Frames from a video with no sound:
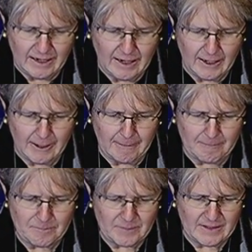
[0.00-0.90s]

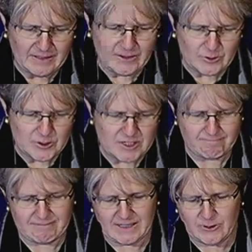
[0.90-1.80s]
Um,
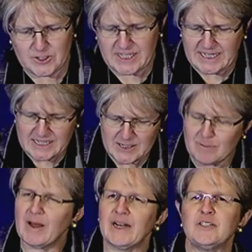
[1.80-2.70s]
there's there's things to
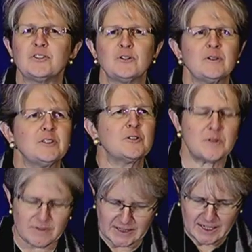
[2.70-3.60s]
monitor in
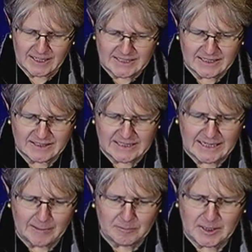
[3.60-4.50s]
terms of the content
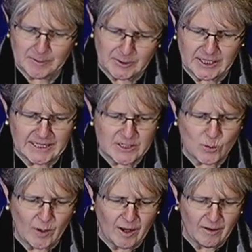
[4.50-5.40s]
DM community as
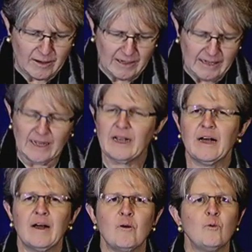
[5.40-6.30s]
well.
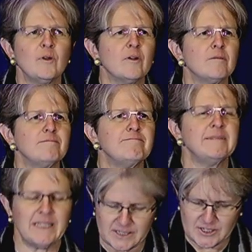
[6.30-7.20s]
Uh, we're
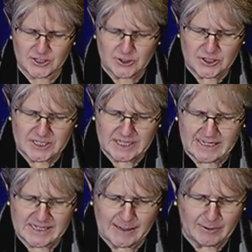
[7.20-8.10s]
institutions
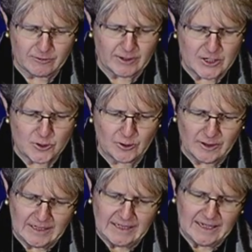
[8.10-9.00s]
like Simon Fraser
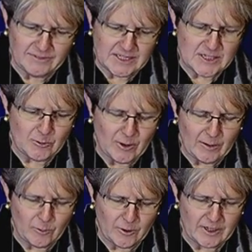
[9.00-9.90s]
have done some
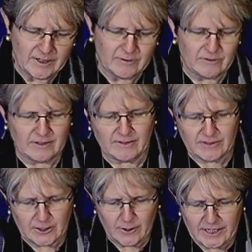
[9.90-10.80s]
great work of, of
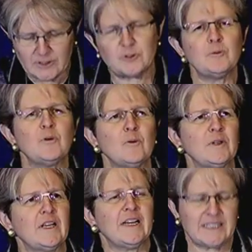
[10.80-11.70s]
integrating Drupal
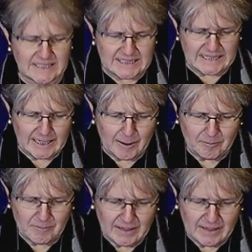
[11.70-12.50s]
with Content DM,